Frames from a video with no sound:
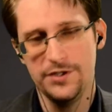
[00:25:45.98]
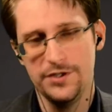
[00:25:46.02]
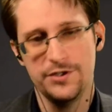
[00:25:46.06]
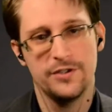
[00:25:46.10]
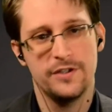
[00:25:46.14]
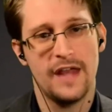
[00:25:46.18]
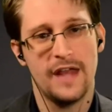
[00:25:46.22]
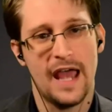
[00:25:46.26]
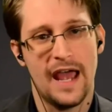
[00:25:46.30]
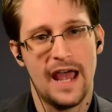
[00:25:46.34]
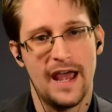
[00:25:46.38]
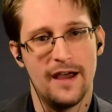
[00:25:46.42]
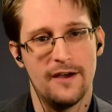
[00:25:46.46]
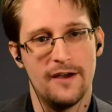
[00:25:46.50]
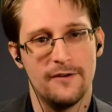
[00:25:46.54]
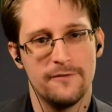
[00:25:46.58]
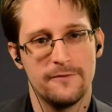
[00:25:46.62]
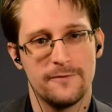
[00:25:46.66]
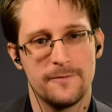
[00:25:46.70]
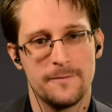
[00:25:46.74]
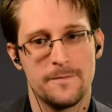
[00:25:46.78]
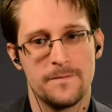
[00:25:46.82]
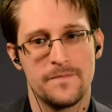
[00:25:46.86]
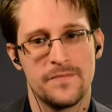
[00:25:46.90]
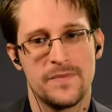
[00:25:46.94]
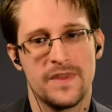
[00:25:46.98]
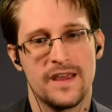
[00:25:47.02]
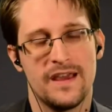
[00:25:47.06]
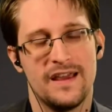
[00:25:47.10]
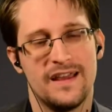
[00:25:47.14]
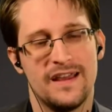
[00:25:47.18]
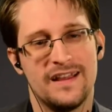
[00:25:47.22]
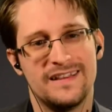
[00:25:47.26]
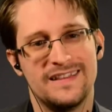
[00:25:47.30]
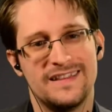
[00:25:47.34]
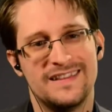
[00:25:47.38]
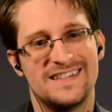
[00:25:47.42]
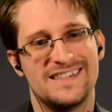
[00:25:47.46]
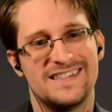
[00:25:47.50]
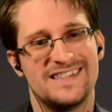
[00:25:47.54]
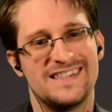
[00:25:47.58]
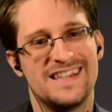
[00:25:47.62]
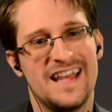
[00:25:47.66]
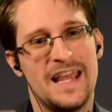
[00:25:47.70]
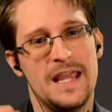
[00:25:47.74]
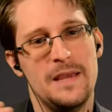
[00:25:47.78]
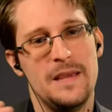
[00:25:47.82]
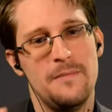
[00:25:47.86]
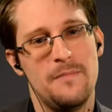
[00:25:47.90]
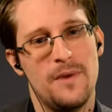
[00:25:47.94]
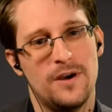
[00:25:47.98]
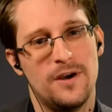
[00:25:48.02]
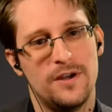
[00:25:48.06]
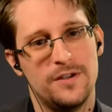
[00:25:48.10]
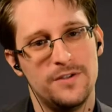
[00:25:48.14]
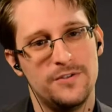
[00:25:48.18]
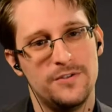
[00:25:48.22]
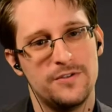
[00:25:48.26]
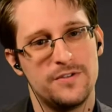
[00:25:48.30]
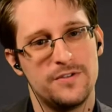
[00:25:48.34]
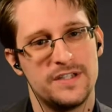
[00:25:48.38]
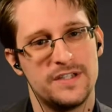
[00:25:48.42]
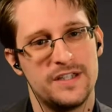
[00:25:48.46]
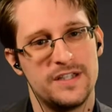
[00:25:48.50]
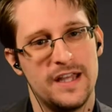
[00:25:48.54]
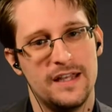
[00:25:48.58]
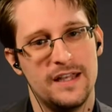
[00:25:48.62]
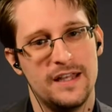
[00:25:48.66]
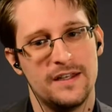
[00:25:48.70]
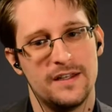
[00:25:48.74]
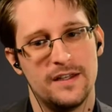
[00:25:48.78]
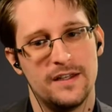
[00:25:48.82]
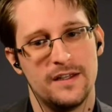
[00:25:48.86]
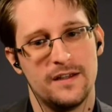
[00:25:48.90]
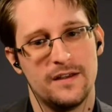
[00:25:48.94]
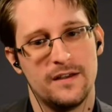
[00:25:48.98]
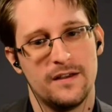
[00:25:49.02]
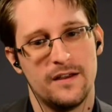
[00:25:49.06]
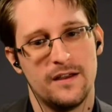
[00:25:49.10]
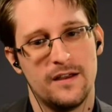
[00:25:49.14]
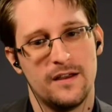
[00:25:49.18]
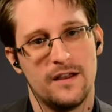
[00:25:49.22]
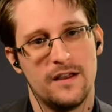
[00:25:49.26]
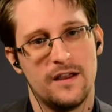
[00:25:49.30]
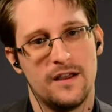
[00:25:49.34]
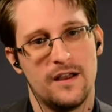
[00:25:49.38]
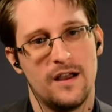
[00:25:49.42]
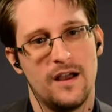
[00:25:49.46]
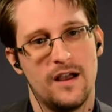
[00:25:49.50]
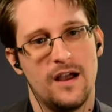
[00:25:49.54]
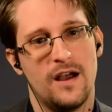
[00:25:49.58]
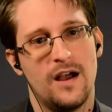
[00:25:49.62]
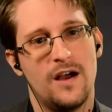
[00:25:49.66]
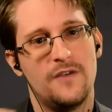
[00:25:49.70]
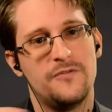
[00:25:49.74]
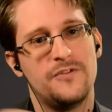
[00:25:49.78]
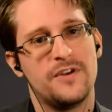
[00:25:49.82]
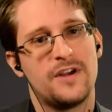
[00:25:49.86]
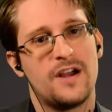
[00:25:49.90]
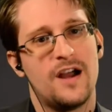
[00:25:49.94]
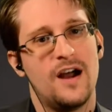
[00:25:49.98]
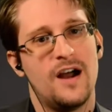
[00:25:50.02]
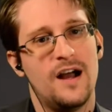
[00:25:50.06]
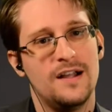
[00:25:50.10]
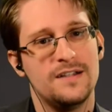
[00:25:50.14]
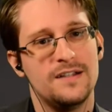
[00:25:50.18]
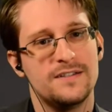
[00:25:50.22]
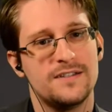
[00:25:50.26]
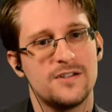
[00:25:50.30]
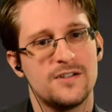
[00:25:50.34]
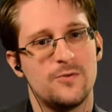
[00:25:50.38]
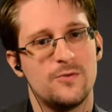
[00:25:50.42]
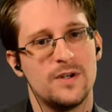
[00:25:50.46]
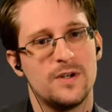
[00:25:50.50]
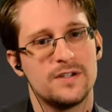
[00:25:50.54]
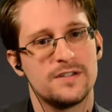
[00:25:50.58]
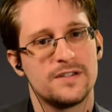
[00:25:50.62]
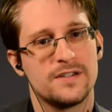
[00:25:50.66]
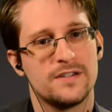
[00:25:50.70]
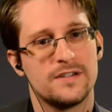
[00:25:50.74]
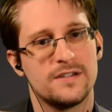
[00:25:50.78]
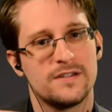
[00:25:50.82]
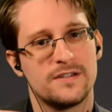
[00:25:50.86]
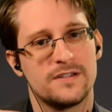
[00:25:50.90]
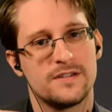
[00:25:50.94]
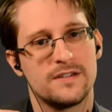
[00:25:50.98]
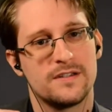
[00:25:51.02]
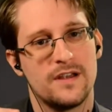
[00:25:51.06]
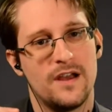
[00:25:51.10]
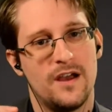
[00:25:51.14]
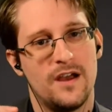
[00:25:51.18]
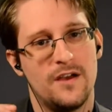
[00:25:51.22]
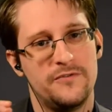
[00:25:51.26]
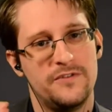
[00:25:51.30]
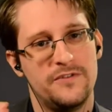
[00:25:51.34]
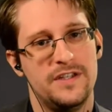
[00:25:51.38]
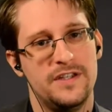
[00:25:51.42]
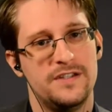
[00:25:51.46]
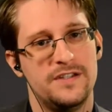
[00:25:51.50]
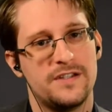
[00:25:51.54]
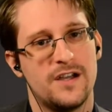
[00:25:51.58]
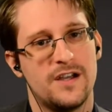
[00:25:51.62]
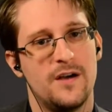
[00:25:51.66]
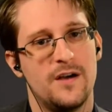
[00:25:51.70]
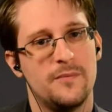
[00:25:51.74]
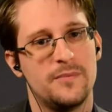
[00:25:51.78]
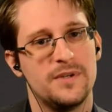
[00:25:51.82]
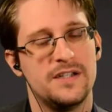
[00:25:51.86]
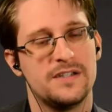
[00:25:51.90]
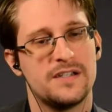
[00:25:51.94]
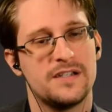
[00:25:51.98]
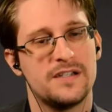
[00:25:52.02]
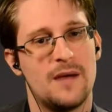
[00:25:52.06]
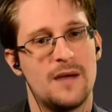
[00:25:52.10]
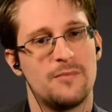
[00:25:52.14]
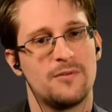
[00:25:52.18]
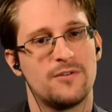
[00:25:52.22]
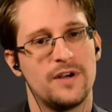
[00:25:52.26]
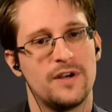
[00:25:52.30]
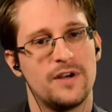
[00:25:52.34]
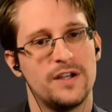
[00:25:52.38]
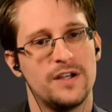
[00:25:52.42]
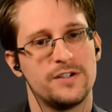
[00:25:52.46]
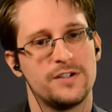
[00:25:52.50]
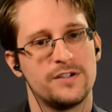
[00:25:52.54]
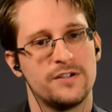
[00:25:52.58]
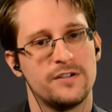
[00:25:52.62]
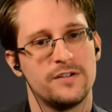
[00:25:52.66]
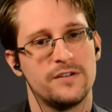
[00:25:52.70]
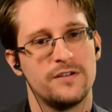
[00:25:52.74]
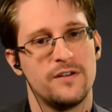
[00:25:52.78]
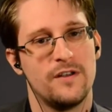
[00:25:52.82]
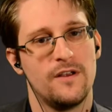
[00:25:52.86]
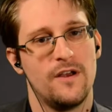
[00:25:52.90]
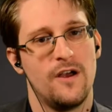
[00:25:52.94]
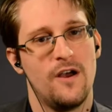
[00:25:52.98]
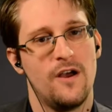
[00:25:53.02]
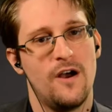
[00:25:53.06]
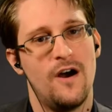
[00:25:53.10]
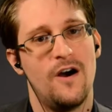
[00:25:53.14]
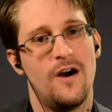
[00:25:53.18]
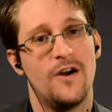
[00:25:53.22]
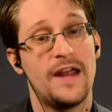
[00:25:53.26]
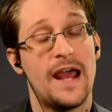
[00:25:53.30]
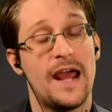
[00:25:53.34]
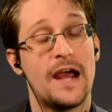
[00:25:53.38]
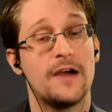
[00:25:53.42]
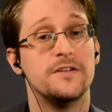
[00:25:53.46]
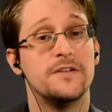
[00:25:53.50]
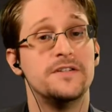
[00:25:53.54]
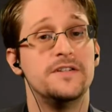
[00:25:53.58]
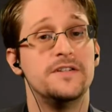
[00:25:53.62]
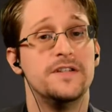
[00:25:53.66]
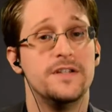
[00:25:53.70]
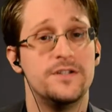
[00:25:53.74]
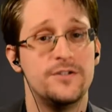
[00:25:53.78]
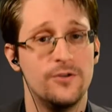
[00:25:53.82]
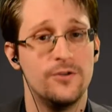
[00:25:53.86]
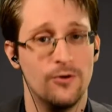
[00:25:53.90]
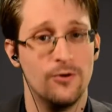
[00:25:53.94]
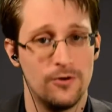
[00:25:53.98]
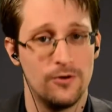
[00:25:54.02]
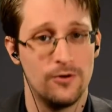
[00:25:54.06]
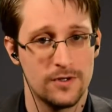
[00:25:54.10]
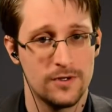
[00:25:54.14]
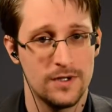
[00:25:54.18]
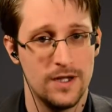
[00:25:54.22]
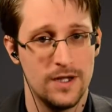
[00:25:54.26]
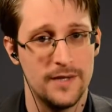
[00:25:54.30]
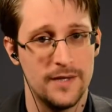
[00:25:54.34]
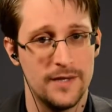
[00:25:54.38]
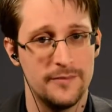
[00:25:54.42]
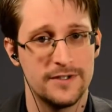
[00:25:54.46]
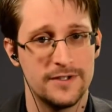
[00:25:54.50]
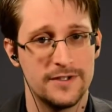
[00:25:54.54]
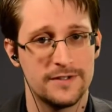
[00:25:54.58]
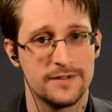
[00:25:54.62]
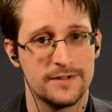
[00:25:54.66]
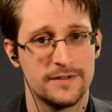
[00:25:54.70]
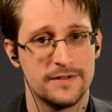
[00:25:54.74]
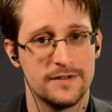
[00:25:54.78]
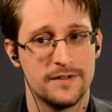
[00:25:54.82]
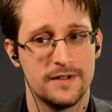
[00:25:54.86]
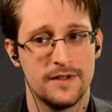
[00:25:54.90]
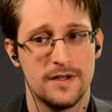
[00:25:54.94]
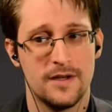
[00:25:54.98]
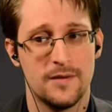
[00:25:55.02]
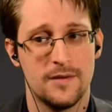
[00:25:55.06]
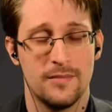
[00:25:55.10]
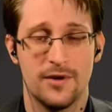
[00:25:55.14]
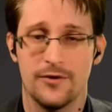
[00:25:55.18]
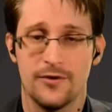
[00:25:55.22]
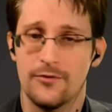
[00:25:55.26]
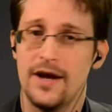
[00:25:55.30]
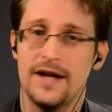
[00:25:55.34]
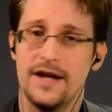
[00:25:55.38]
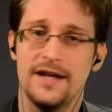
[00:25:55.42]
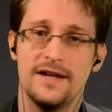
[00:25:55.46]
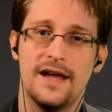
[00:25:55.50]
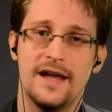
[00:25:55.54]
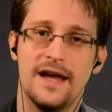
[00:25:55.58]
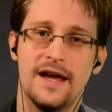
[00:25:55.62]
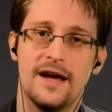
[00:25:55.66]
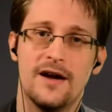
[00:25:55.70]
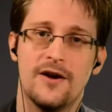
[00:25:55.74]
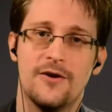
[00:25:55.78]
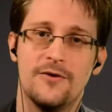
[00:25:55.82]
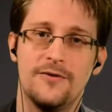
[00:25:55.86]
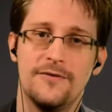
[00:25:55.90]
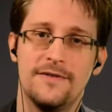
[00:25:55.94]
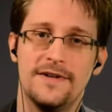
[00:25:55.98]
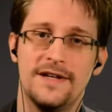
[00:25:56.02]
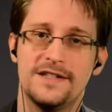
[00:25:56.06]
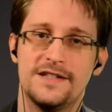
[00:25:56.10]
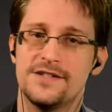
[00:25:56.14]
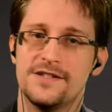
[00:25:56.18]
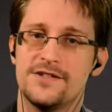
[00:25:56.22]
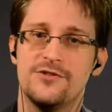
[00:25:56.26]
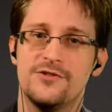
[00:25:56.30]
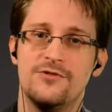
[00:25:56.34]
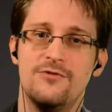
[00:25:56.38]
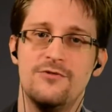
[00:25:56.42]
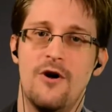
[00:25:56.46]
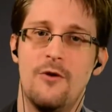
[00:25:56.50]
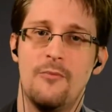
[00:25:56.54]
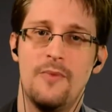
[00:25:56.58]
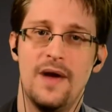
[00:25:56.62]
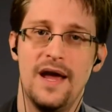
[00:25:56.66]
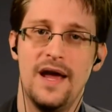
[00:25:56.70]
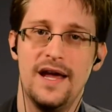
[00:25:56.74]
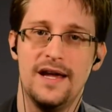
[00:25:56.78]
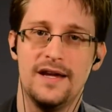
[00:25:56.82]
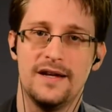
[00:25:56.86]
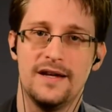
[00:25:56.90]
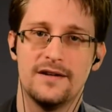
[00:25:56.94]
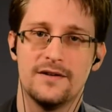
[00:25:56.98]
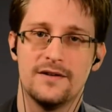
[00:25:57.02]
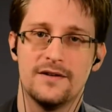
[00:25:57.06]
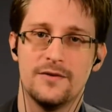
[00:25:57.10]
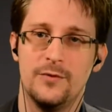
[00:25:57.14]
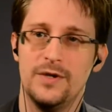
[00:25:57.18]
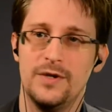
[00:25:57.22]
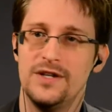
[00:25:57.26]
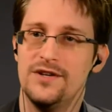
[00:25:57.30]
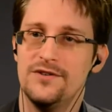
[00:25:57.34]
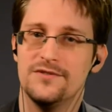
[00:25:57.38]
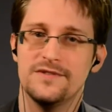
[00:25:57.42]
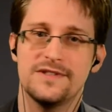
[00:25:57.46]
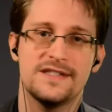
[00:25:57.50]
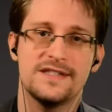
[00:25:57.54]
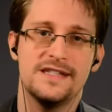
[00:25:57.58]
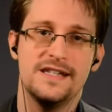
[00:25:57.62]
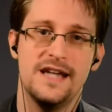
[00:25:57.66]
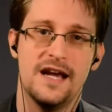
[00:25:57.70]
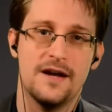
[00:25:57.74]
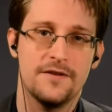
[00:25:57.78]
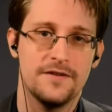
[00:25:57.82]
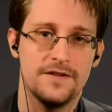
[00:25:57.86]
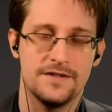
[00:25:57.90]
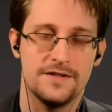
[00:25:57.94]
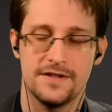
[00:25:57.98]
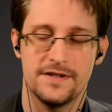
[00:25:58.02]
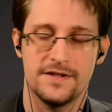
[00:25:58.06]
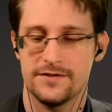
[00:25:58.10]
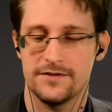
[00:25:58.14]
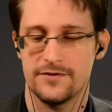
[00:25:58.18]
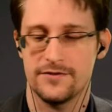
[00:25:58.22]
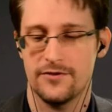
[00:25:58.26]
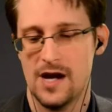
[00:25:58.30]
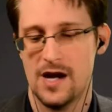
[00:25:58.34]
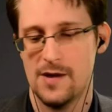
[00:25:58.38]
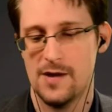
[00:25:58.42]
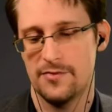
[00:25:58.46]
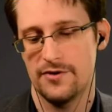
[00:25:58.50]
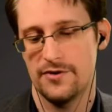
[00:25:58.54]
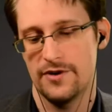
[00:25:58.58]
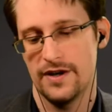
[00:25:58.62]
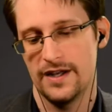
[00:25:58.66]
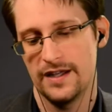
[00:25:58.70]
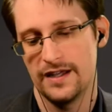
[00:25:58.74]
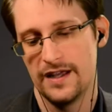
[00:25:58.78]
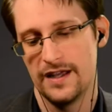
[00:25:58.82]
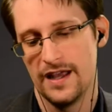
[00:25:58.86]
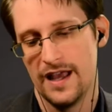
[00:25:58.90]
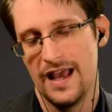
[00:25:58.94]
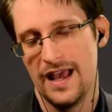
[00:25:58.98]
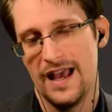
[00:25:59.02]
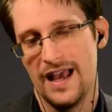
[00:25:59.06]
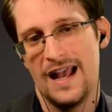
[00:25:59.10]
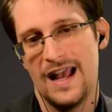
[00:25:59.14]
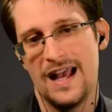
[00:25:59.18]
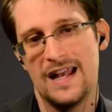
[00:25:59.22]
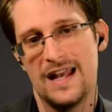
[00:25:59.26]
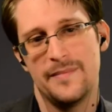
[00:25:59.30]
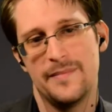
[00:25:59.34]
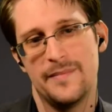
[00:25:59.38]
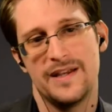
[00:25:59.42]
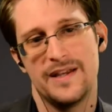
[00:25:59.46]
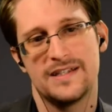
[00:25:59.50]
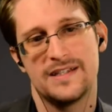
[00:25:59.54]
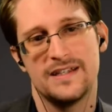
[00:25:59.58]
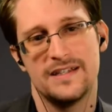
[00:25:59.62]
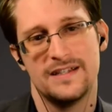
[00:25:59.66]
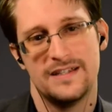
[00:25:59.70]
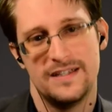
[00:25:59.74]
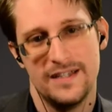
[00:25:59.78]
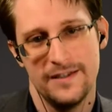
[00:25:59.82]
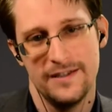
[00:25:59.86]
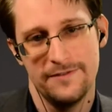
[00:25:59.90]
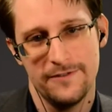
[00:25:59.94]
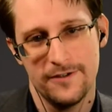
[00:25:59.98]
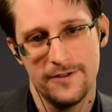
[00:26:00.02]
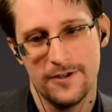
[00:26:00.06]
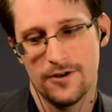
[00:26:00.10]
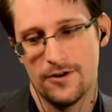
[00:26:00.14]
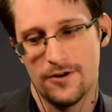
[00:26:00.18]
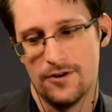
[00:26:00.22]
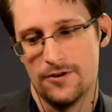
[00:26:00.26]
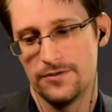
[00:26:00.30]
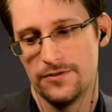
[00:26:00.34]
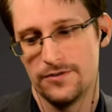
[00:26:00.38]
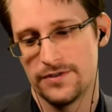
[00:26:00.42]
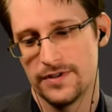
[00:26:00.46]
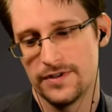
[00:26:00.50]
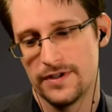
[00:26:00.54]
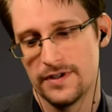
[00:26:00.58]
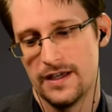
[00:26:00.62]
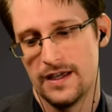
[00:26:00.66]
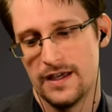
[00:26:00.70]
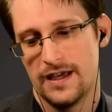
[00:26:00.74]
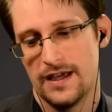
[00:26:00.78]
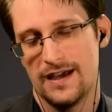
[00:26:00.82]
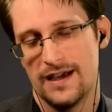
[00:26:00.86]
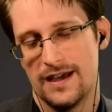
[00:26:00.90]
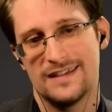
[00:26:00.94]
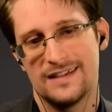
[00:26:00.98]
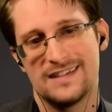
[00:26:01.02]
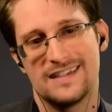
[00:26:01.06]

we should have the same understanding of the consequences of these companies' operation on our digital climate. But right now, it's too opaque. We don't see how these things are operating, and it makes it difficult